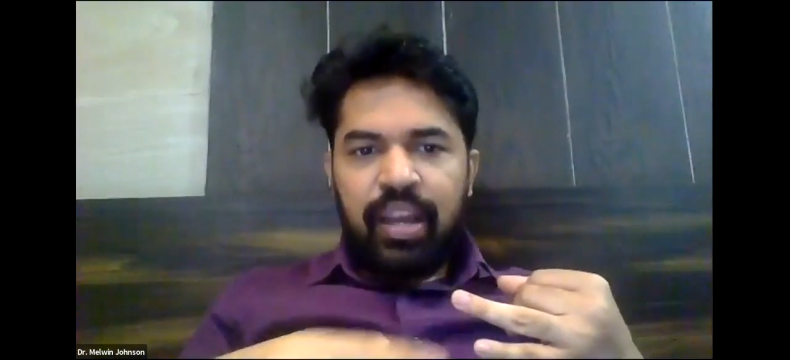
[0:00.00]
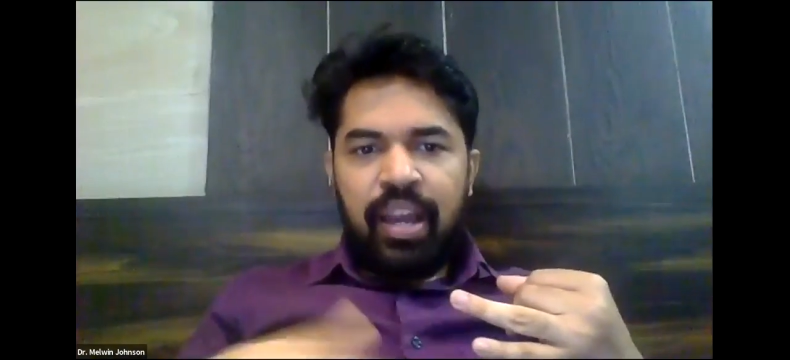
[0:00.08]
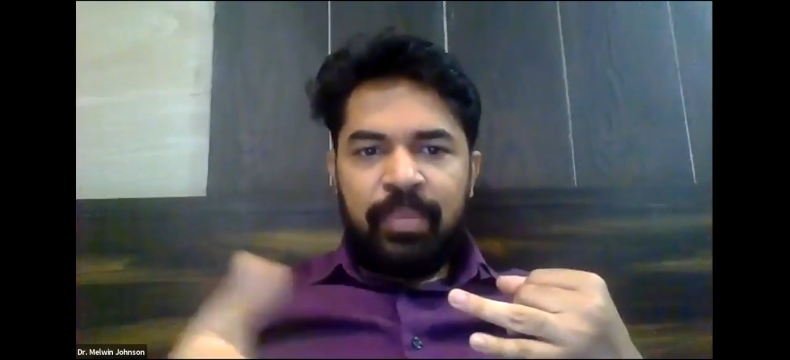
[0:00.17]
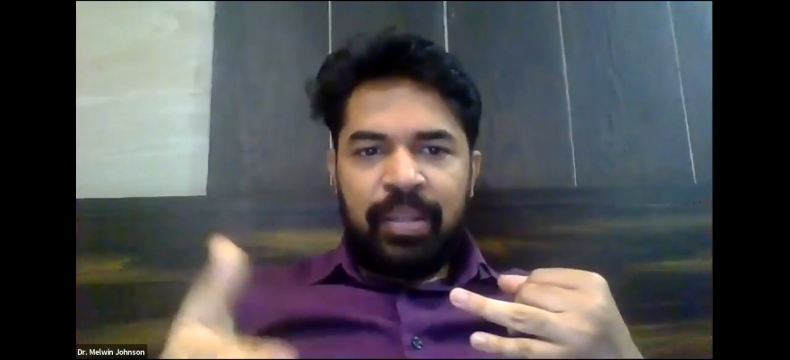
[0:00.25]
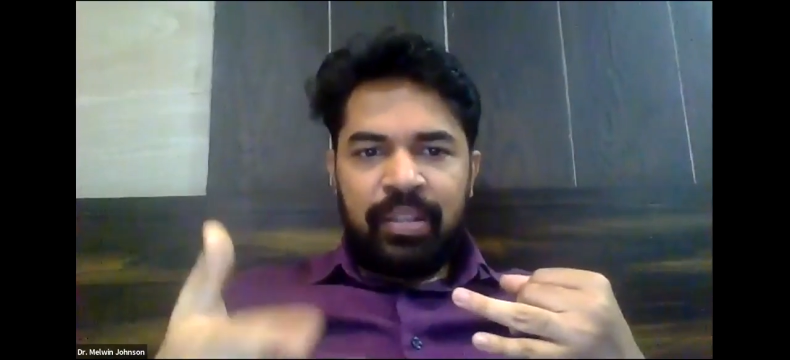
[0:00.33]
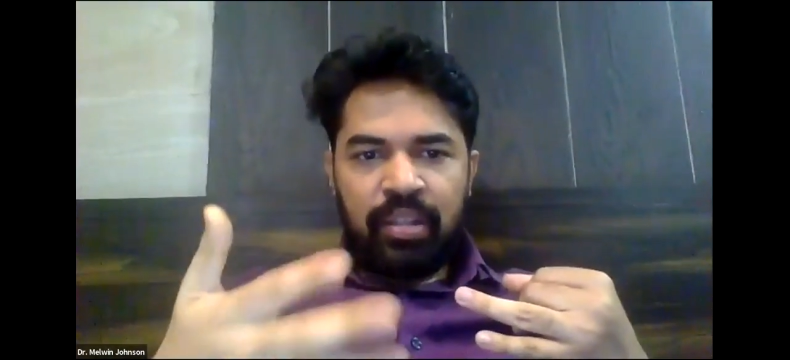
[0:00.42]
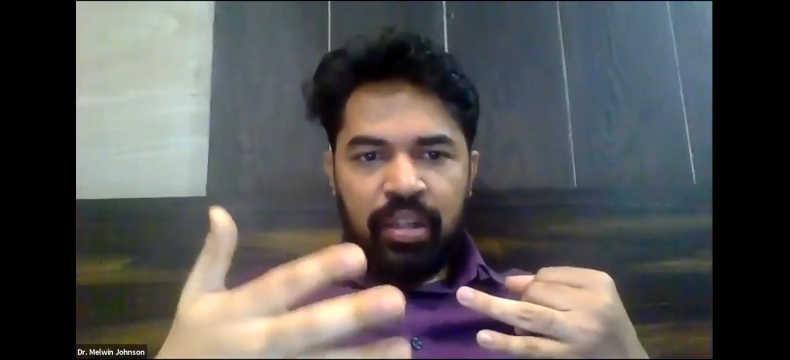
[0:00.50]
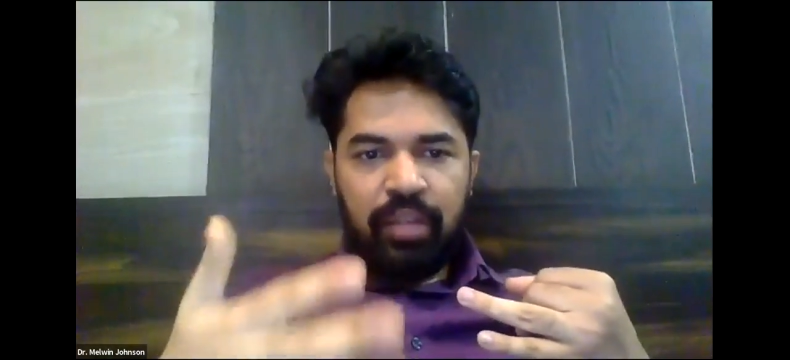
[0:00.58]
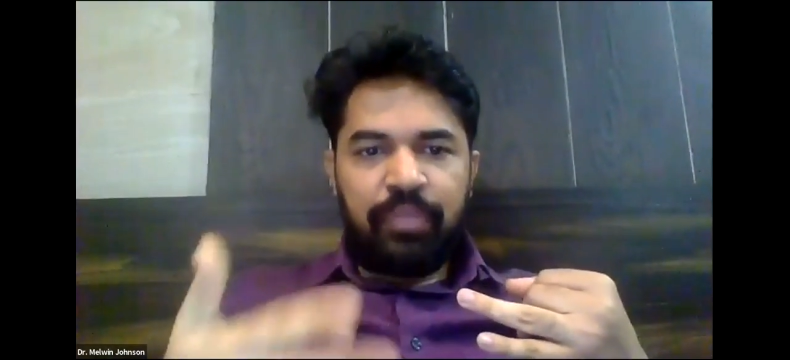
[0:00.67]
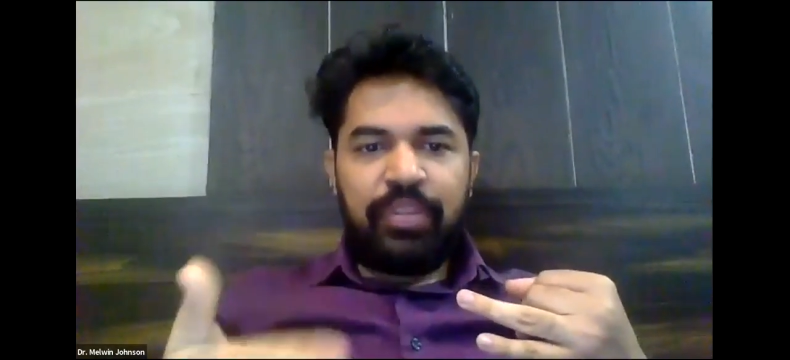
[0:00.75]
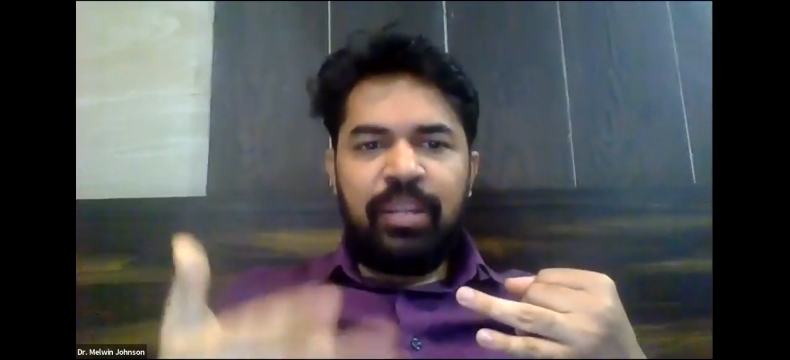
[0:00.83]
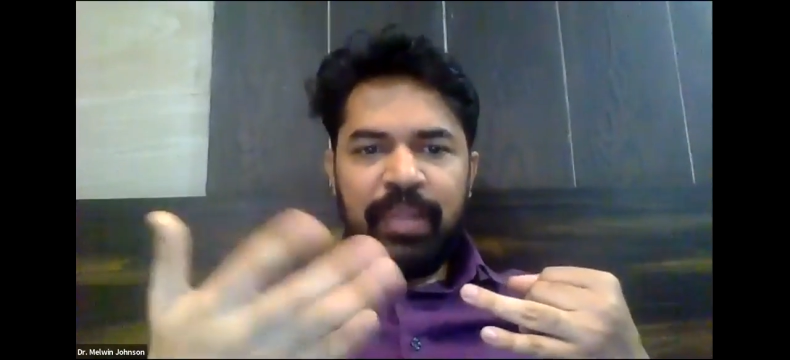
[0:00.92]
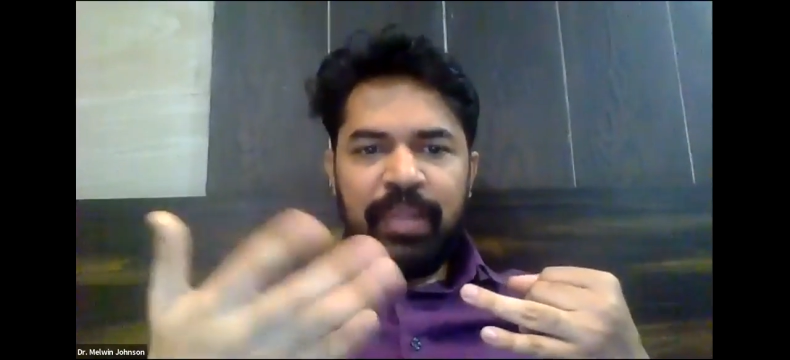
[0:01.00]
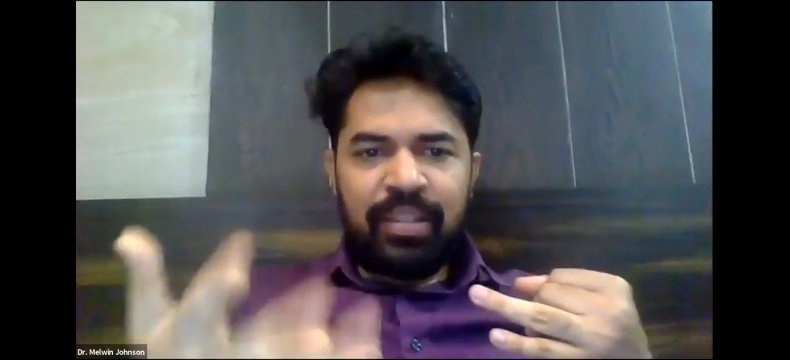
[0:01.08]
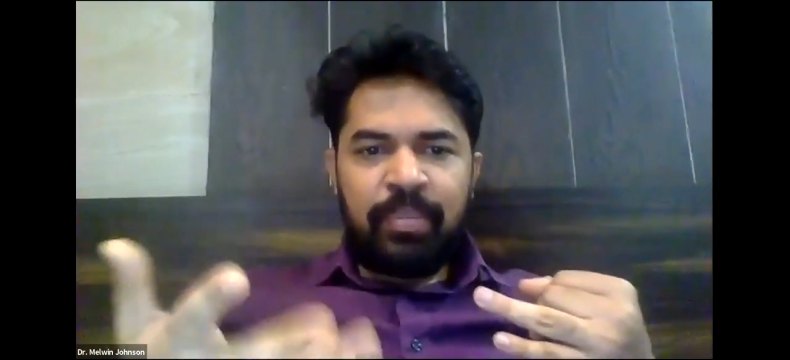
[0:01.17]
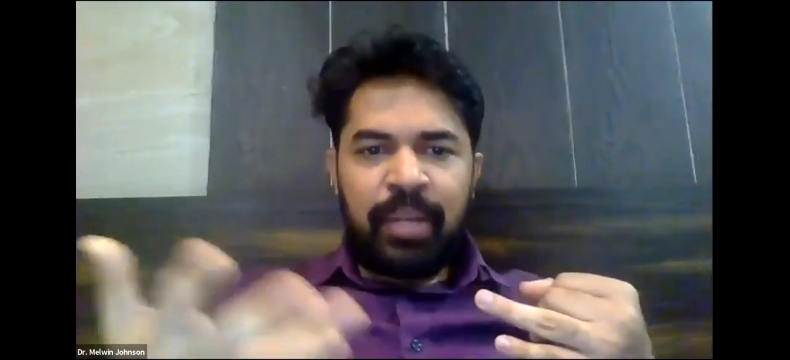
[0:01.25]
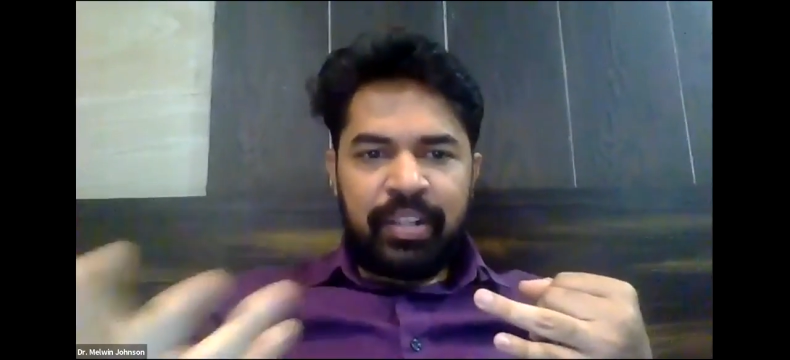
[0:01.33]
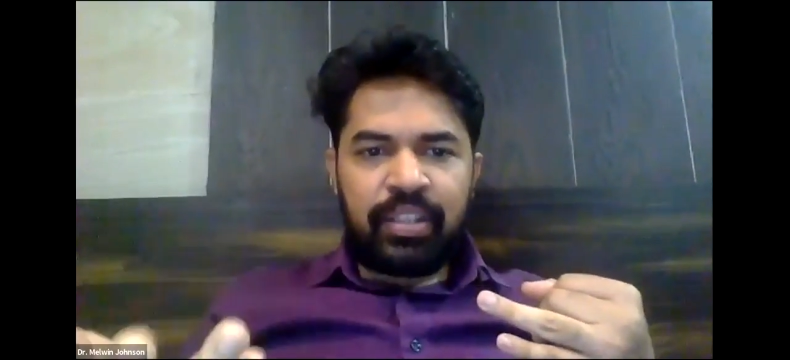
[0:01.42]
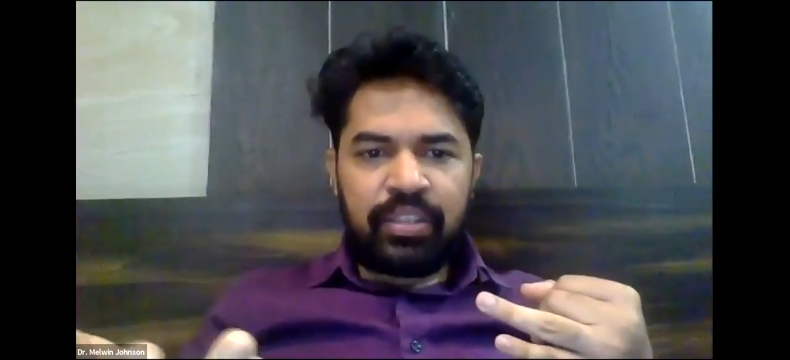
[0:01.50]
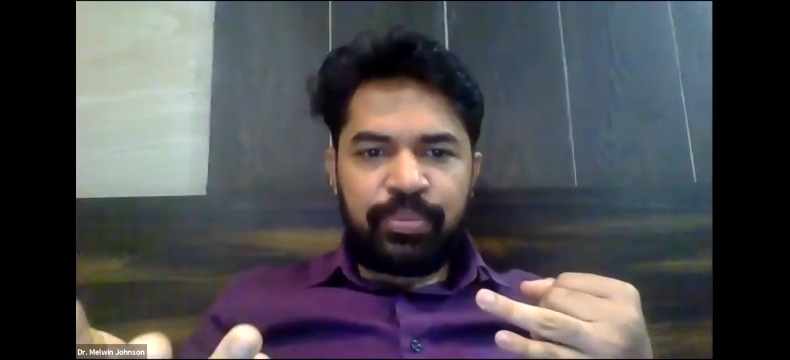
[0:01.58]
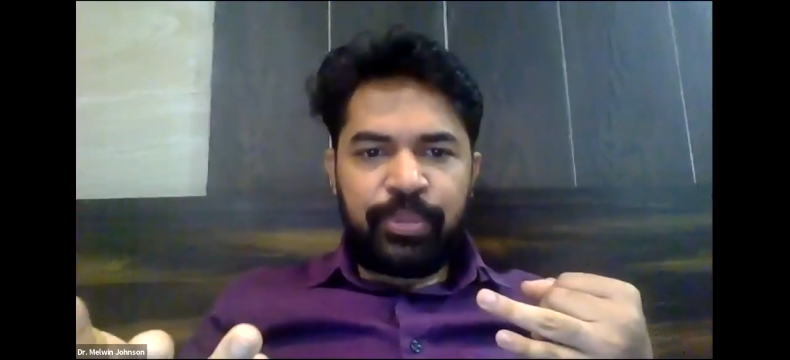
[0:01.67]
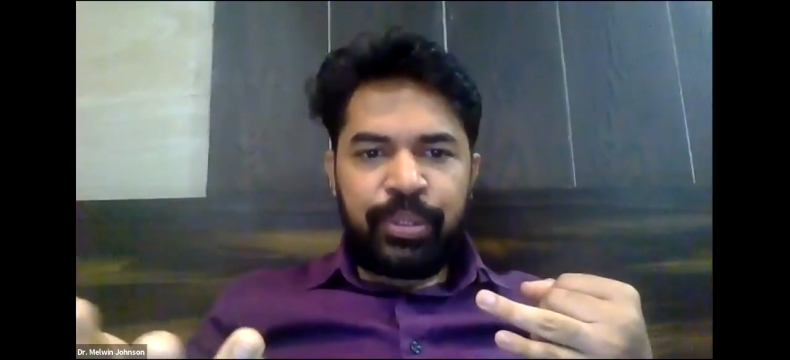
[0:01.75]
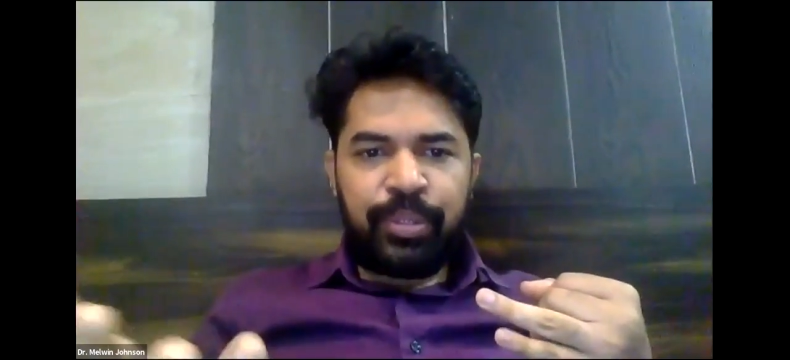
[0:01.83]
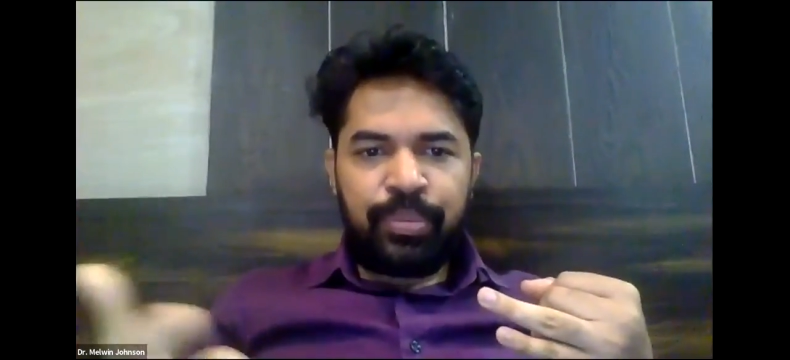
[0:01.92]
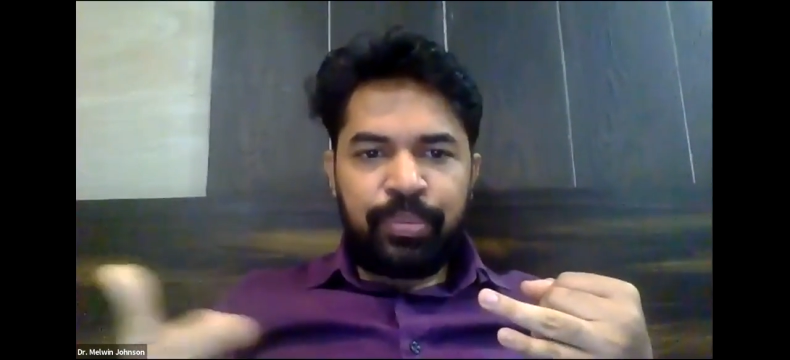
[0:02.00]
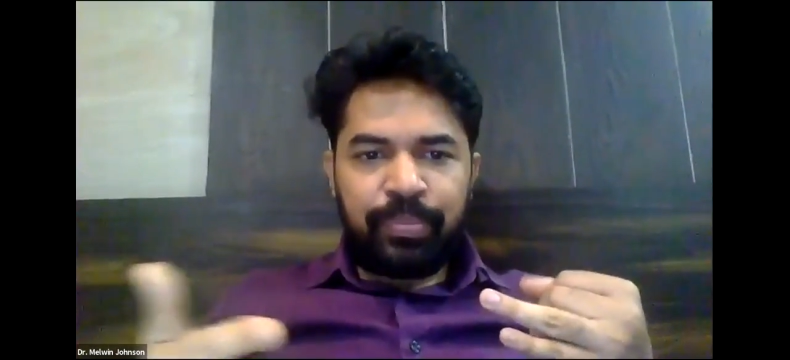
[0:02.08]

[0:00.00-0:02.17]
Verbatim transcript: I mean, uh, we'll be the mentors for you